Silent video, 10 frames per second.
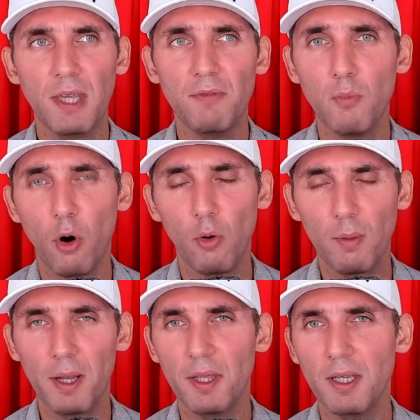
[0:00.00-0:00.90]
even more
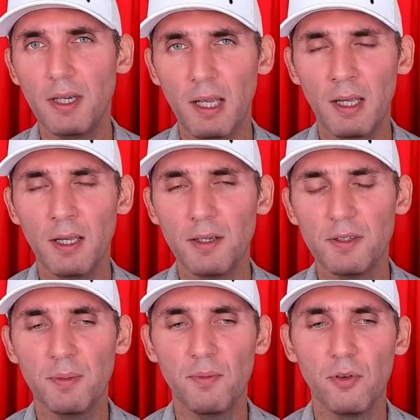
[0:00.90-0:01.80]
rebellion
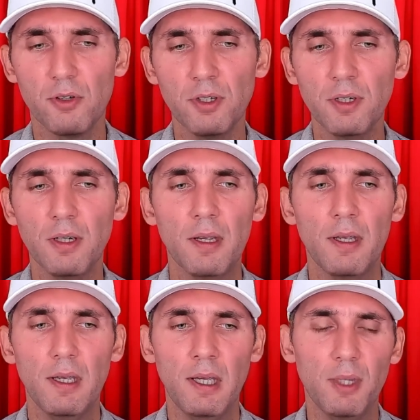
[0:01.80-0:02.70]
and subversion
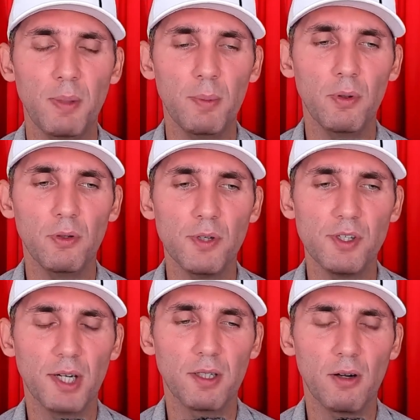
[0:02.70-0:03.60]
in the people who
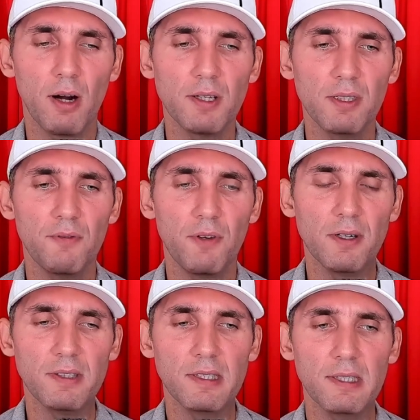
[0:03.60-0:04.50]
rejected Christ and the
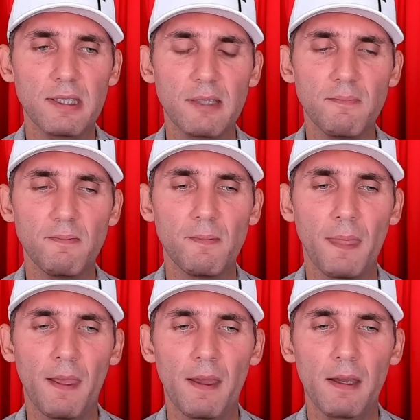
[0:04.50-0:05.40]
Pharisee system.
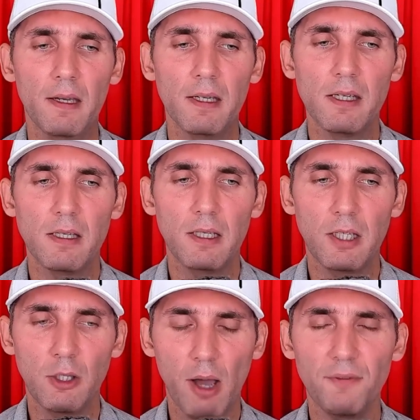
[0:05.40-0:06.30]

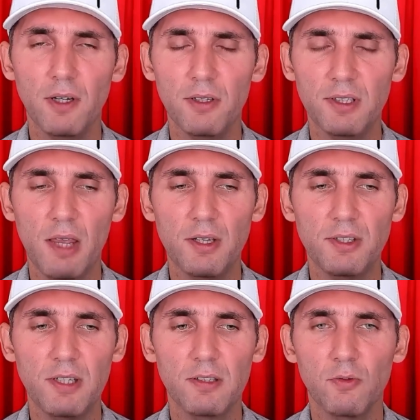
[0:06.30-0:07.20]
You have to understand that
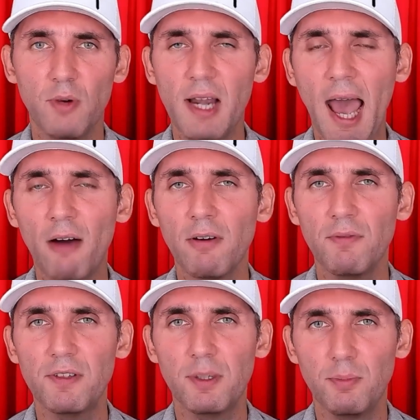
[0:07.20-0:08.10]
Jesus read out
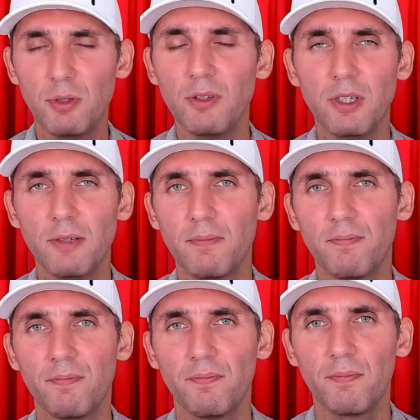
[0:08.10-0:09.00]
of the Septuagint.
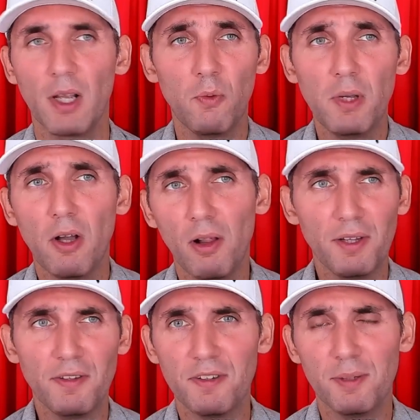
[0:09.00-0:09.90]
And we call
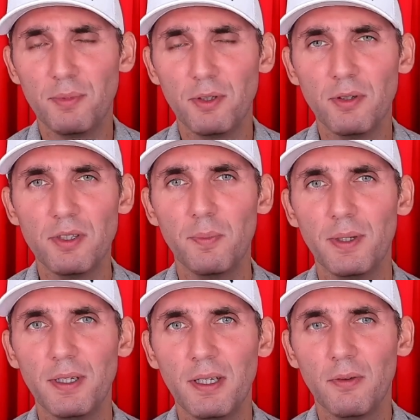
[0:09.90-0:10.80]
it the Septuagint,
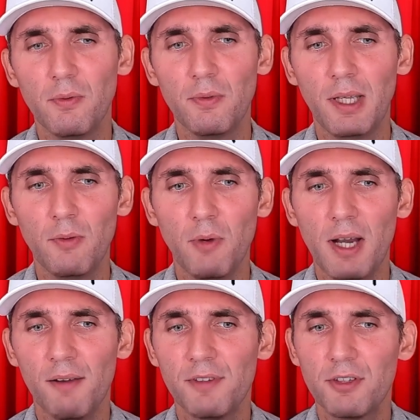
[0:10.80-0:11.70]
but he
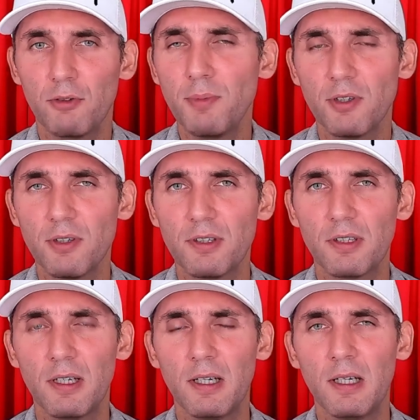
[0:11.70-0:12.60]
read out of the
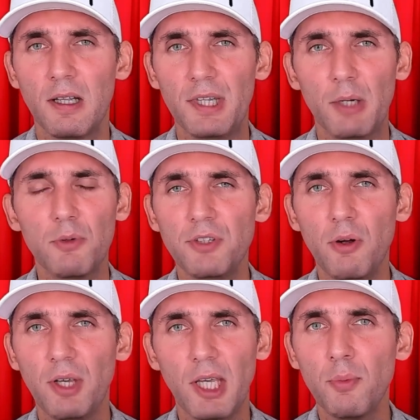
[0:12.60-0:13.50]
scriptures. There was
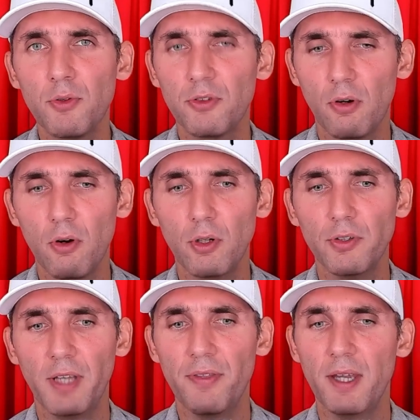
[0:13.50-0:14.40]
no Hebrew
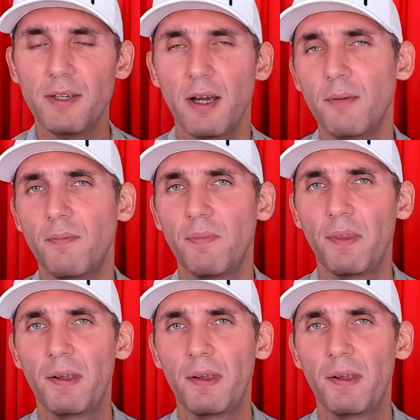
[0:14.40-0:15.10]
scrolls at that time.